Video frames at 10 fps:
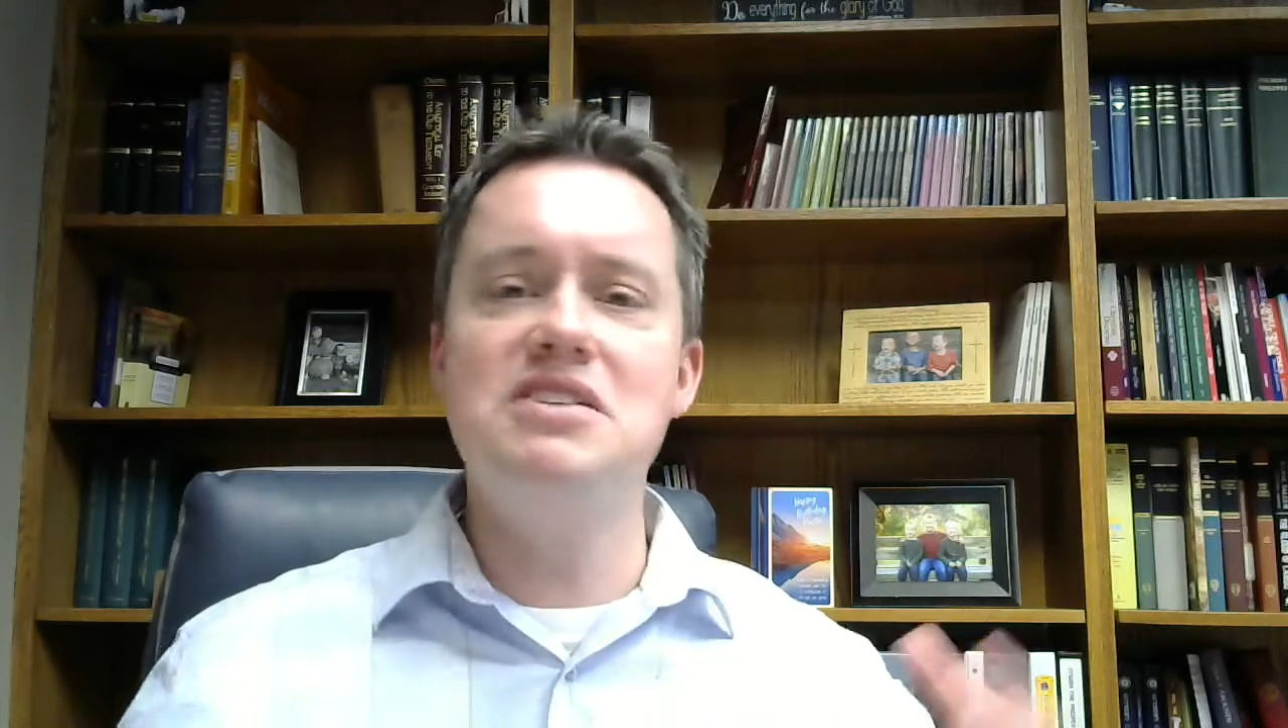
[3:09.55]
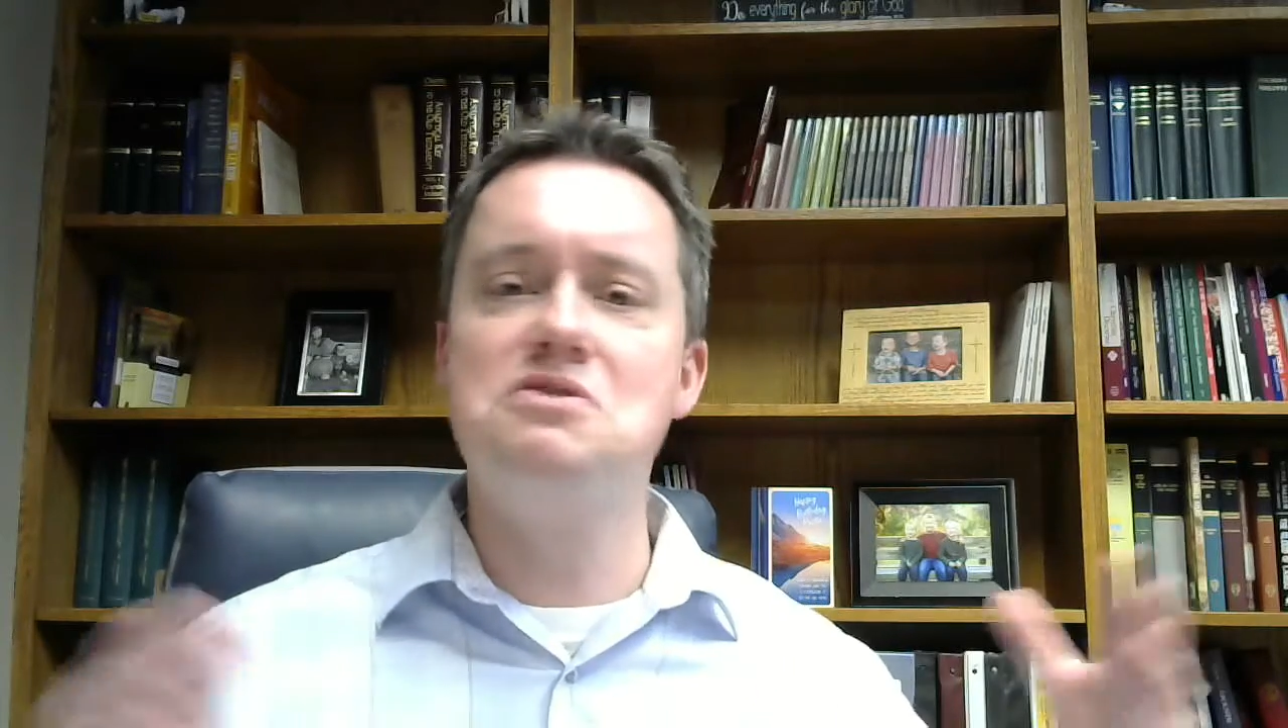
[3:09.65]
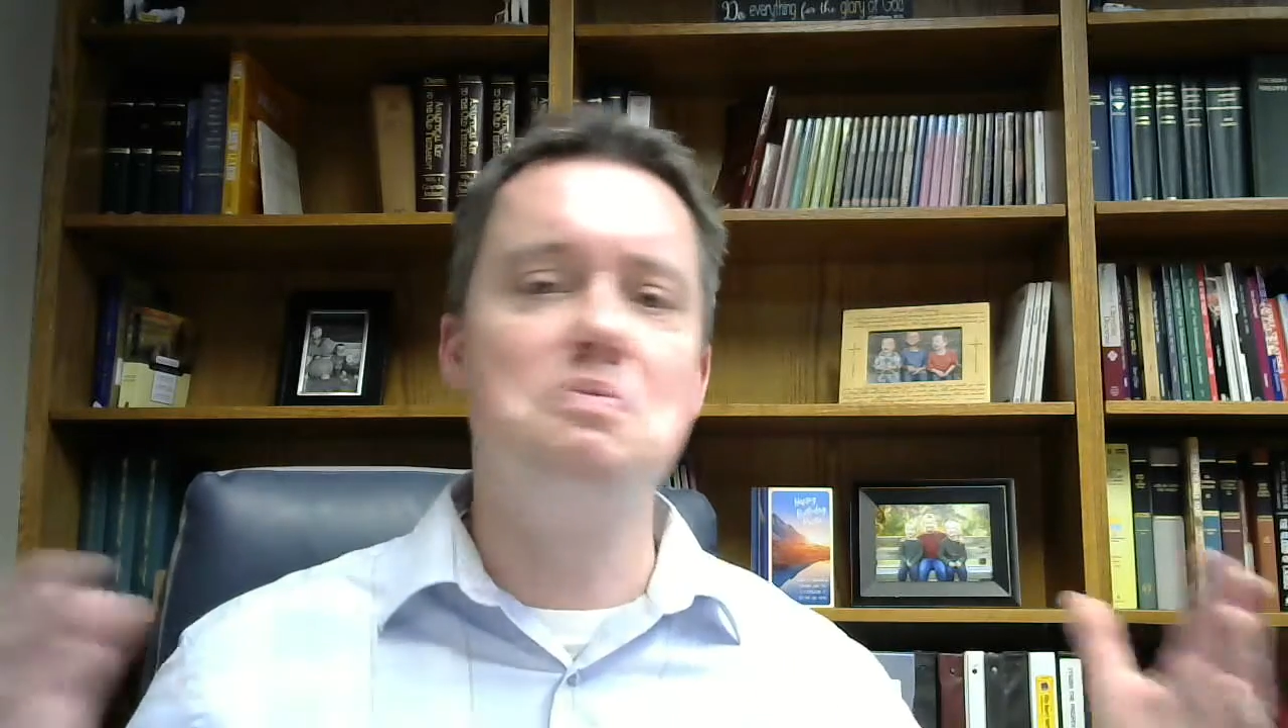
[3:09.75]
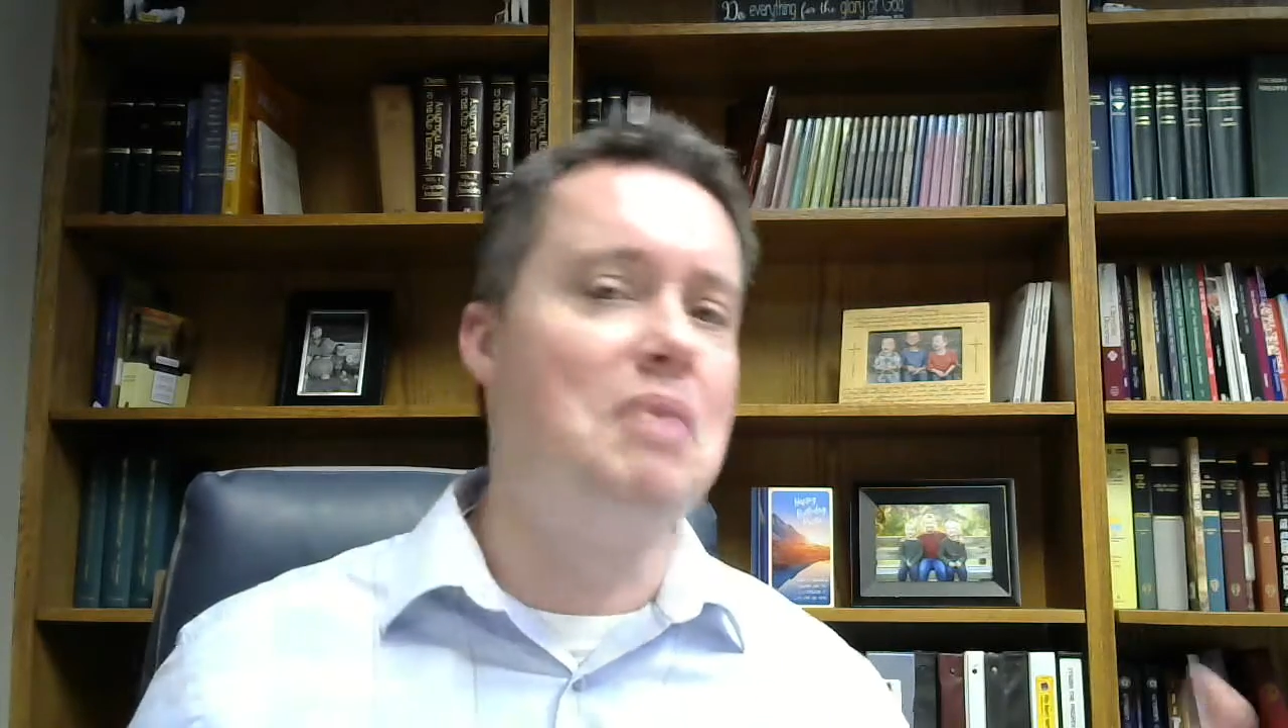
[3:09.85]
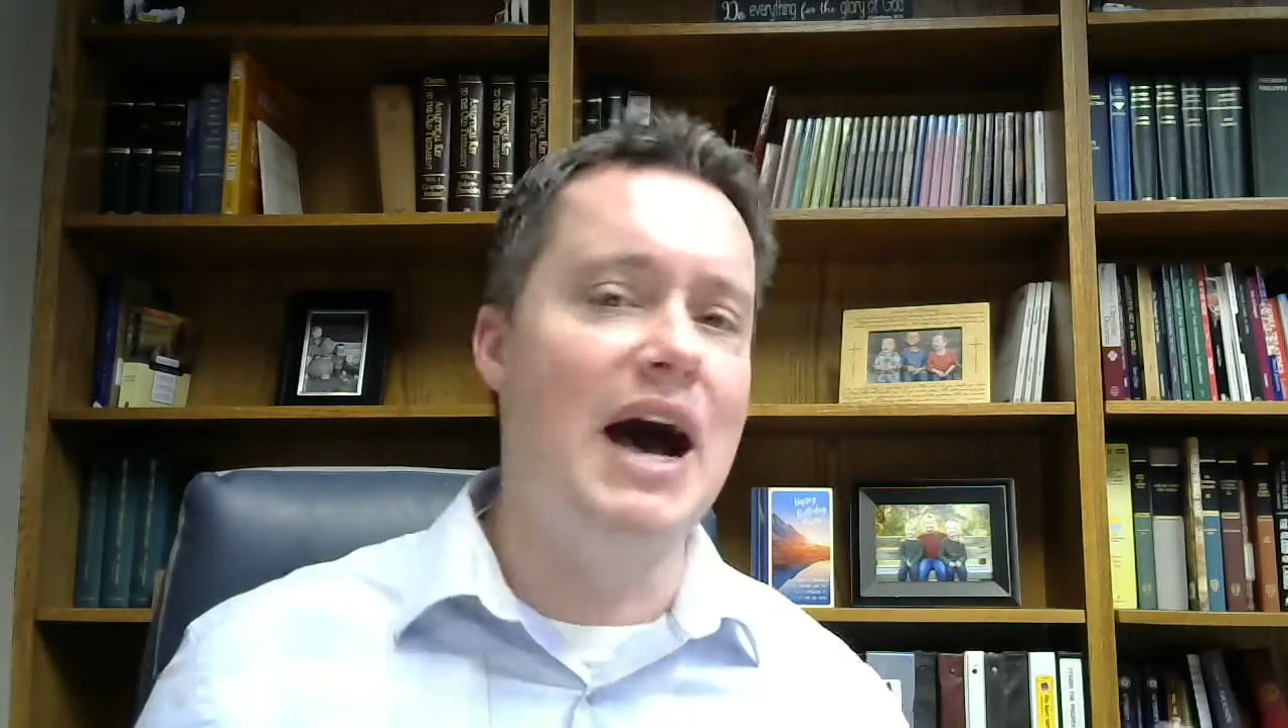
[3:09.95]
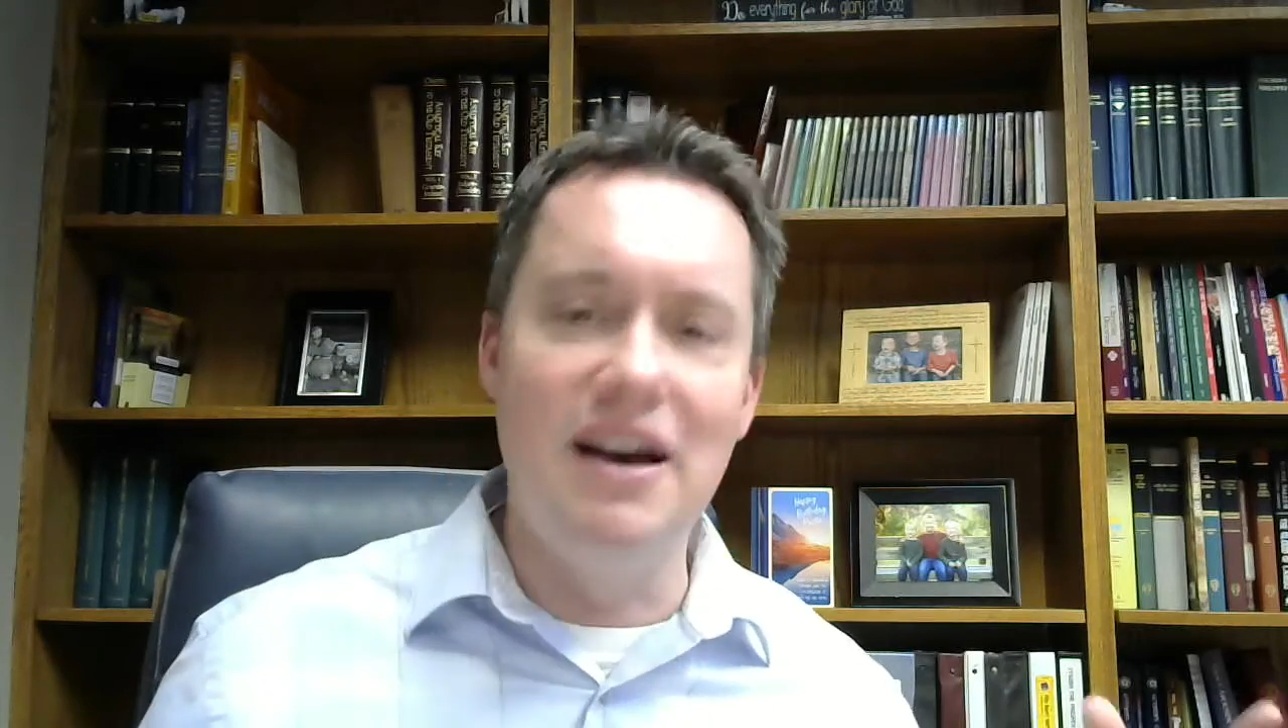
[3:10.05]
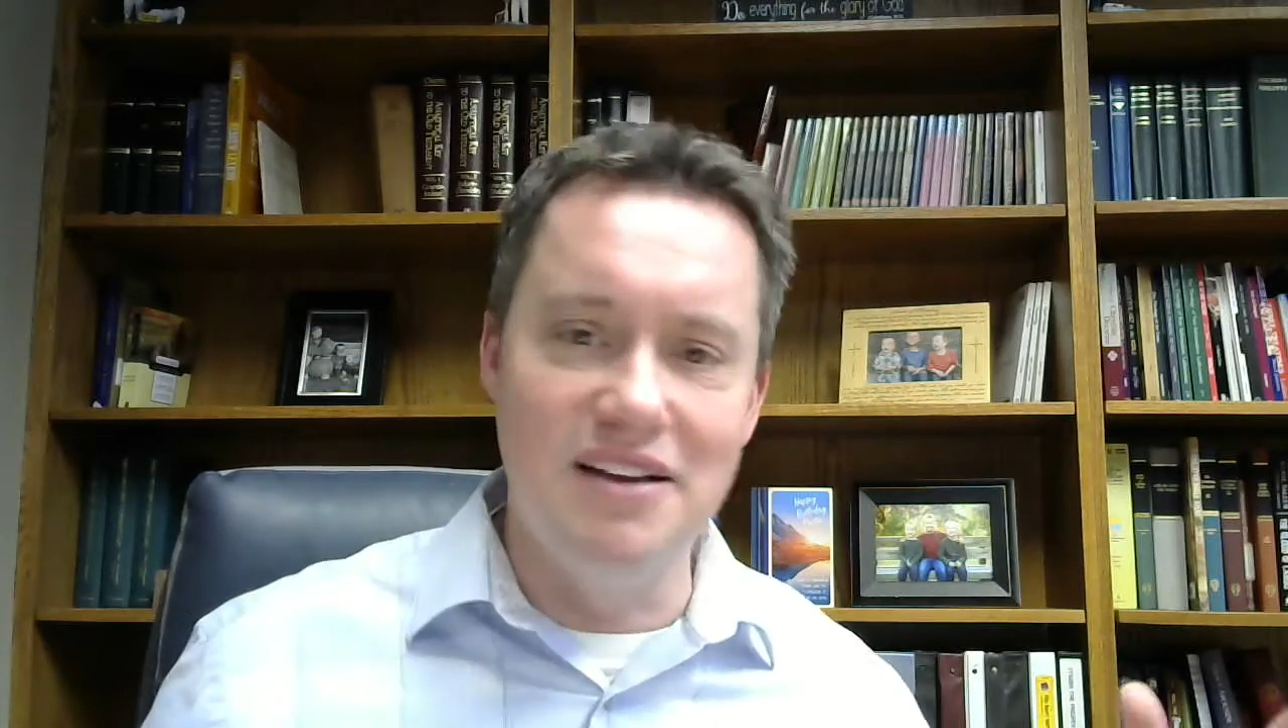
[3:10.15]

smile